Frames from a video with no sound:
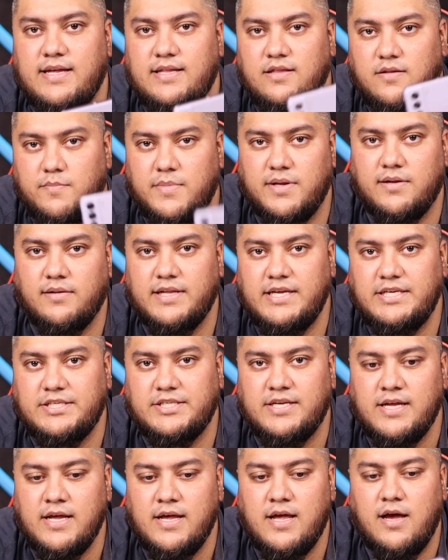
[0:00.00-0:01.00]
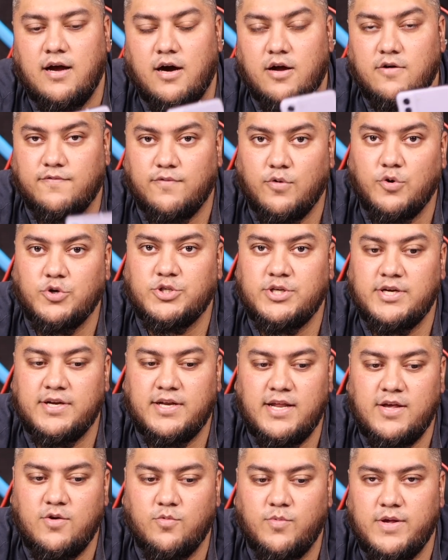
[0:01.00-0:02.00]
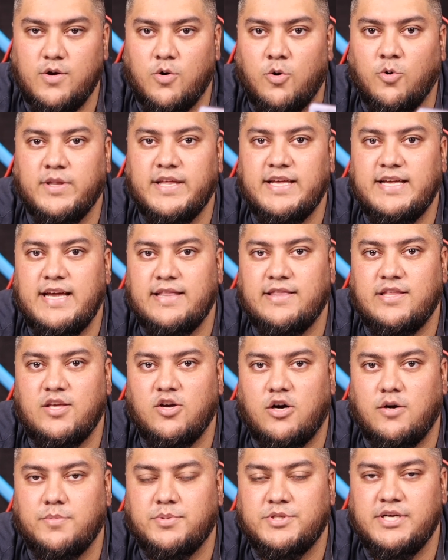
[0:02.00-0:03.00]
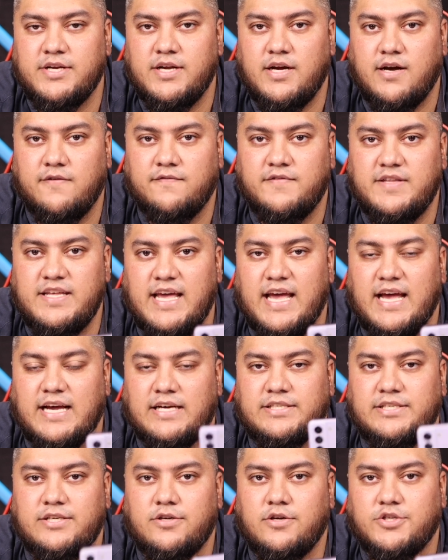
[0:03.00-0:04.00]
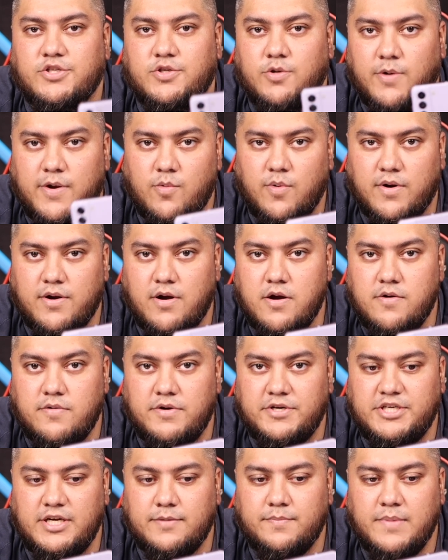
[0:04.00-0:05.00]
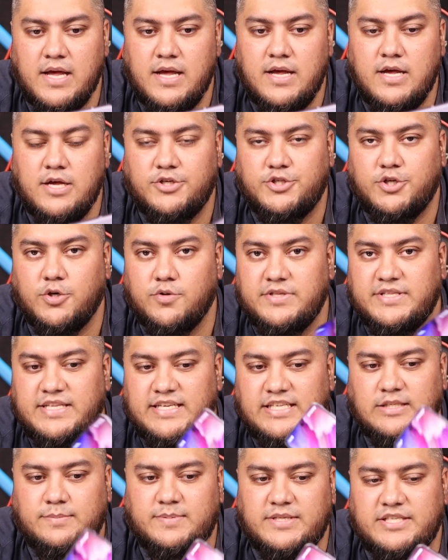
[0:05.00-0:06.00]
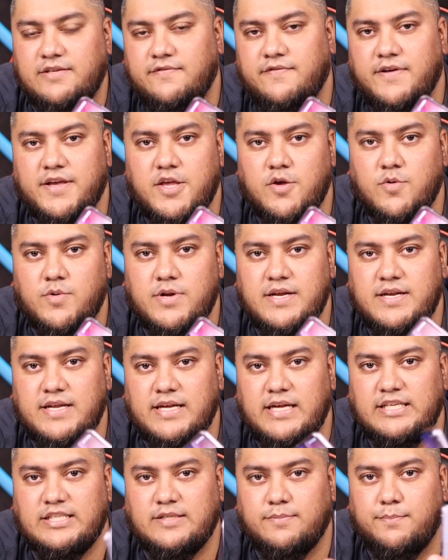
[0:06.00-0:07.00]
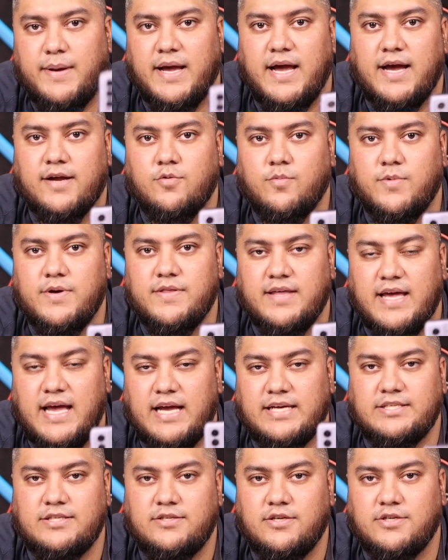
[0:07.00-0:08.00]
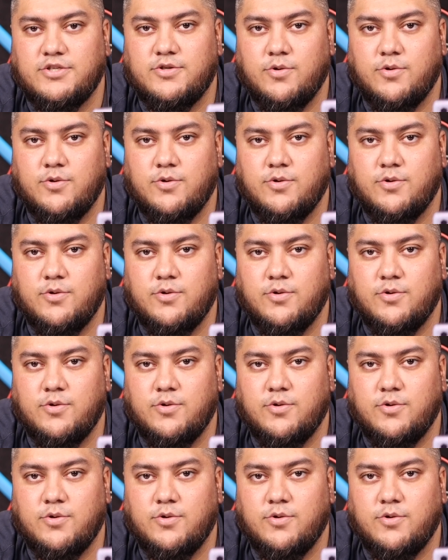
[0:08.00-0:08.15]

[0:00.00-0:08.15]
in the Middle East, unfortunately, we only get the option of the Exynos 2100 chip. So this specific unit is packed with Exynos